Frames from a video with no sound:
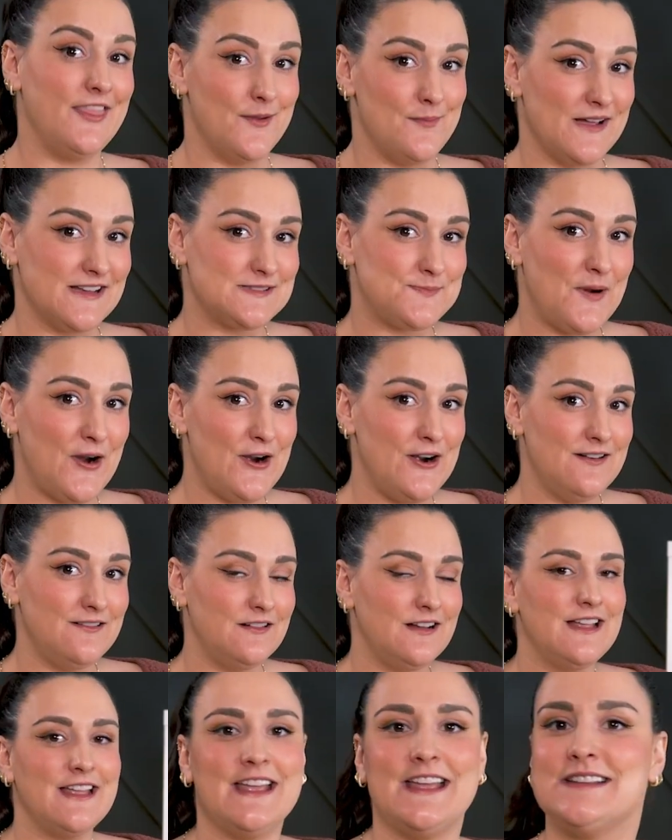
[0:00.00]
And the best part?
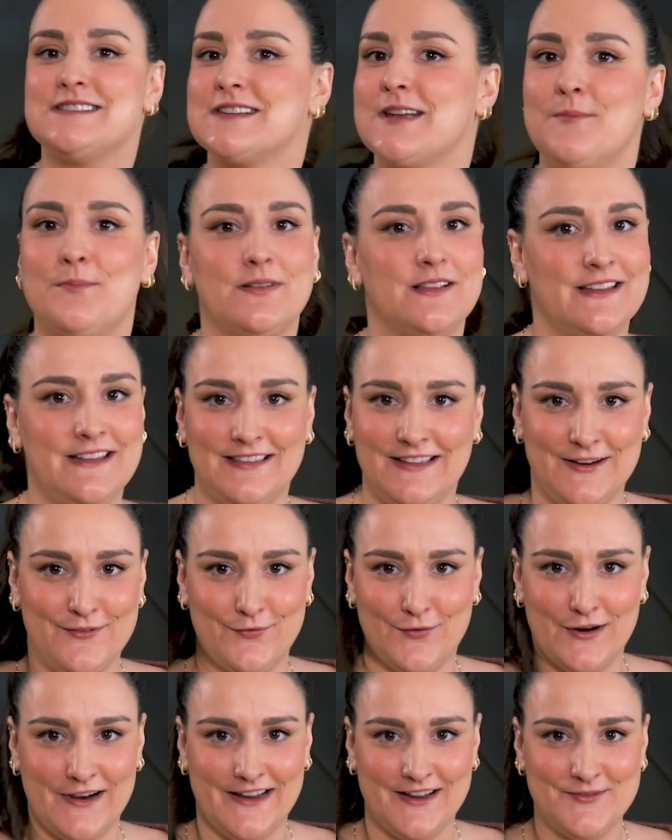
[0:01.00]
It's completely
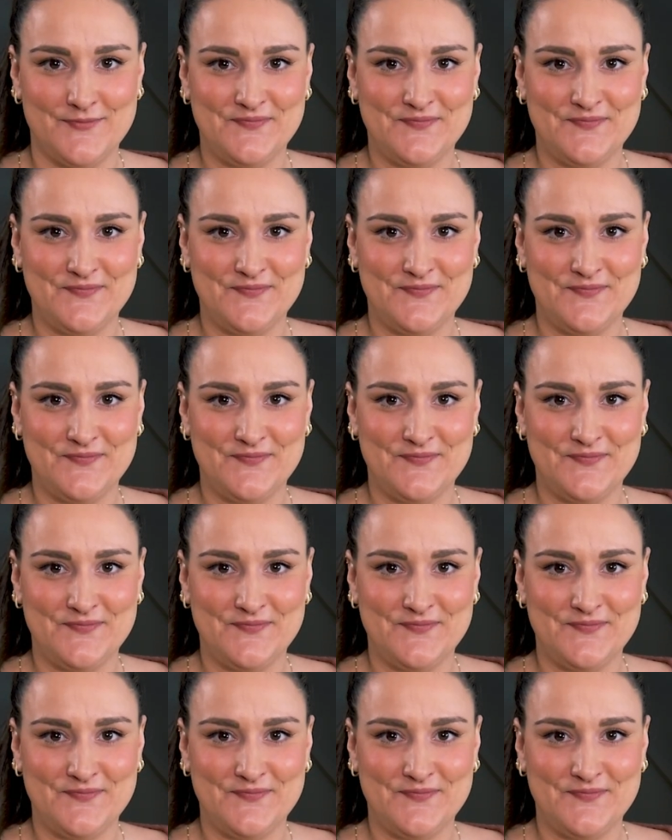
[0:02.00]
free.